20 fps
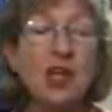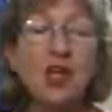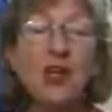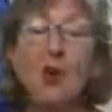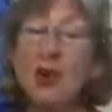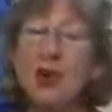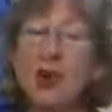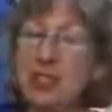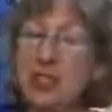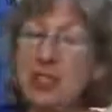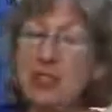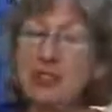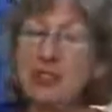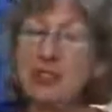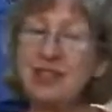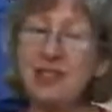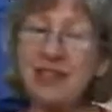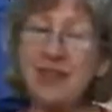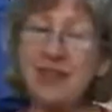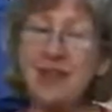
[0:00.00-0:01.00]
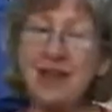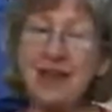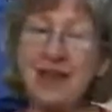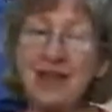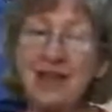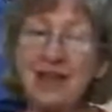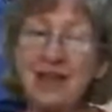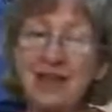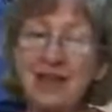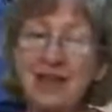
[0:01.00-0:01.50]
When she could see
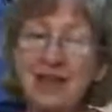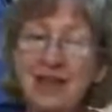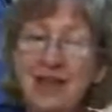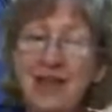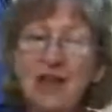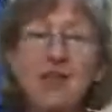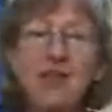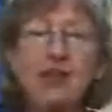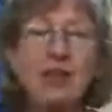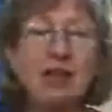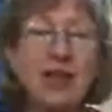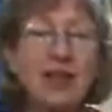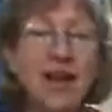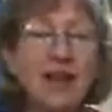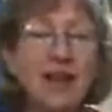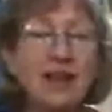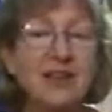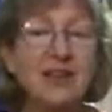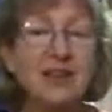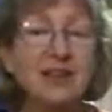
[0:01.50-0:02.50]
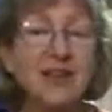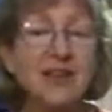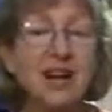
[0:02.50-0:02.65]
again, the reality